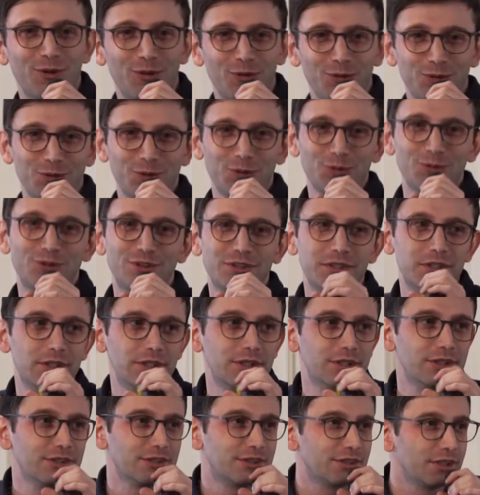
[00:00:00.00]
all those
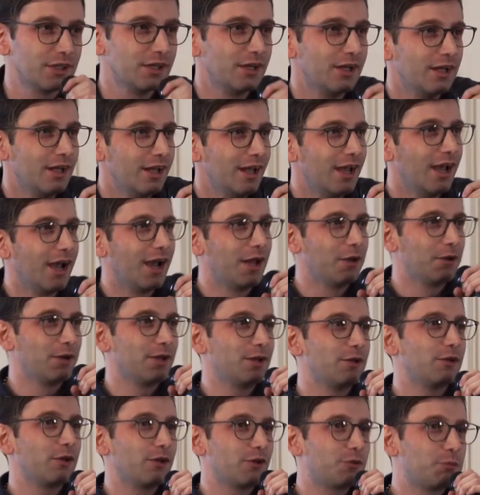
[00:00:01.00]
years. And
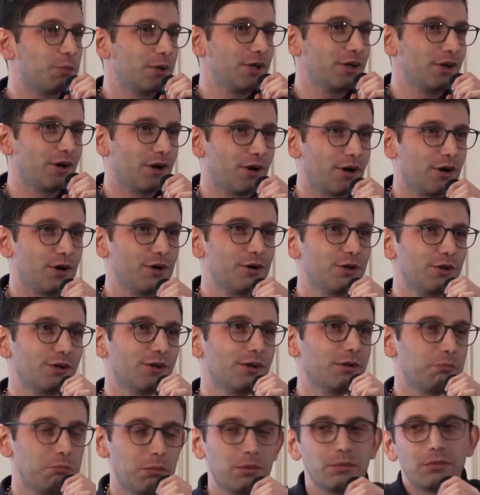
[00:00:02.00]
it's been hard.
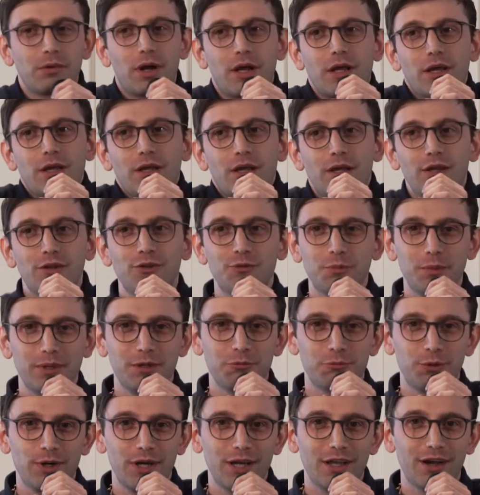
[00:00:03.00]
It's
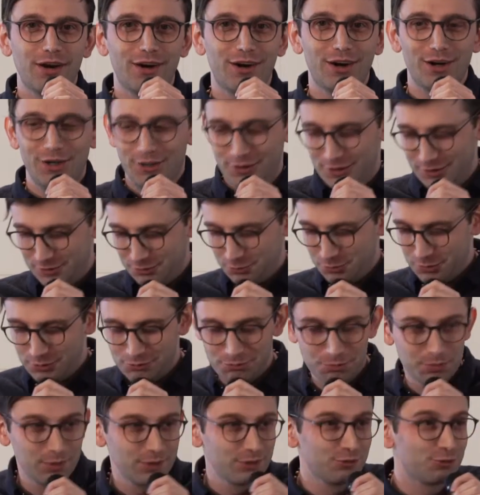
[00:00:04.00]
been really hard, and
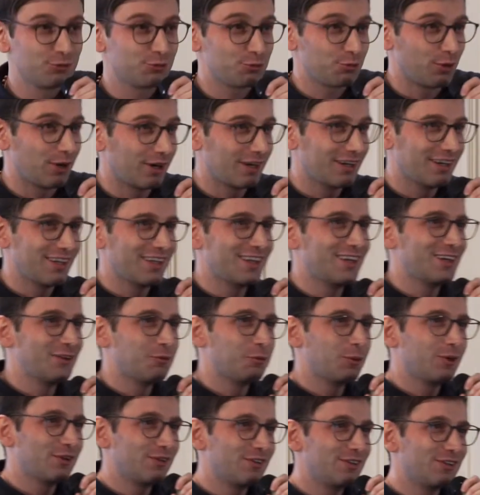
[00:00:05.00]
we've been struggling
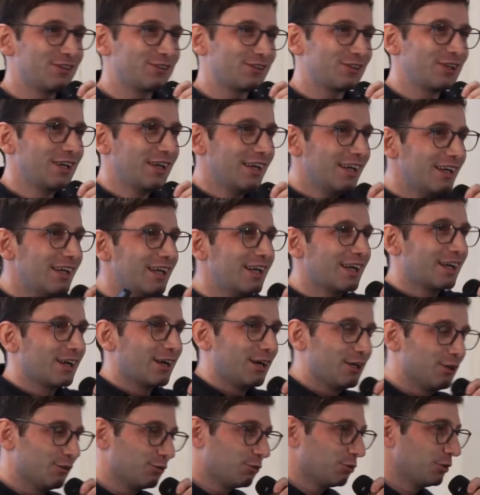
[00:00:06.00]
with this
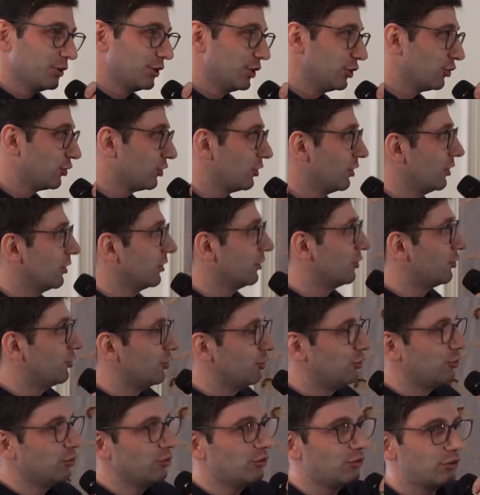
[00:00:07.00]
kind of traditional
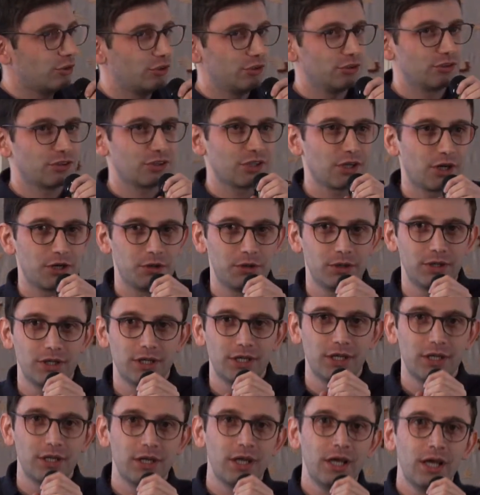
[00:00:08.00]
institutions.
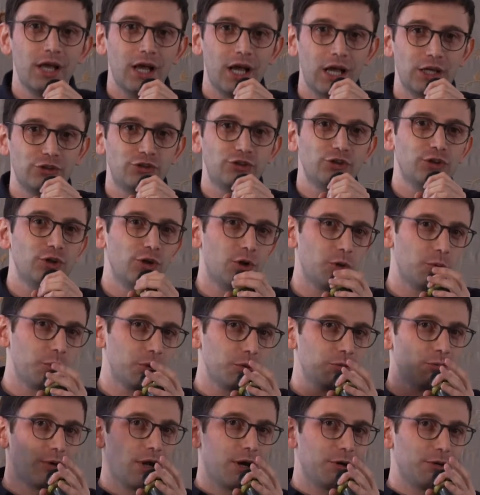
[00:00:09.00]
Currently, as you know,
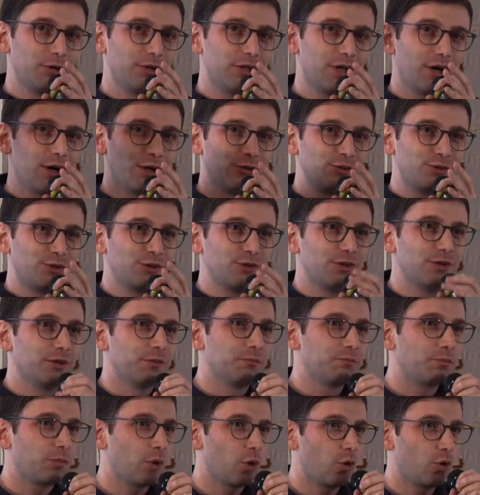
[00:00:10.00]
we've narrowed down to
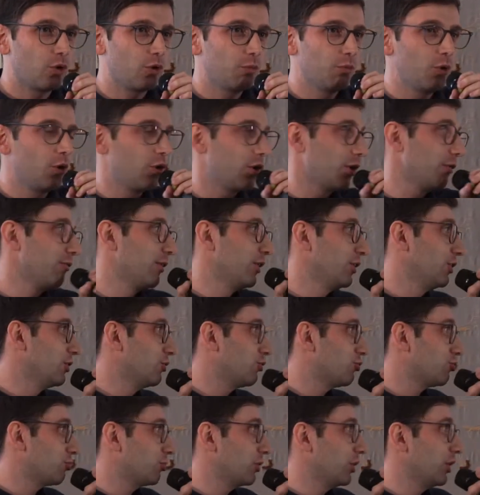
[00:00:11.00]
the automotive
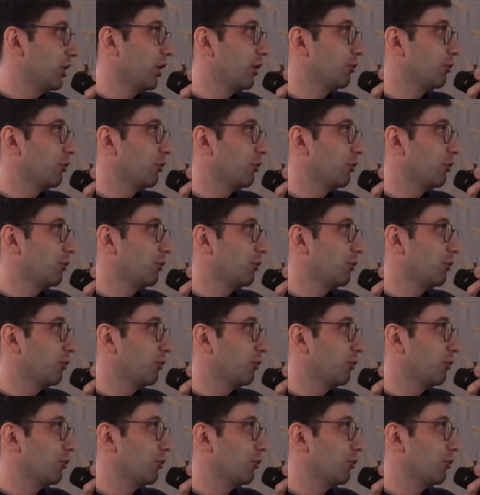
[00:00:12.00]
industry,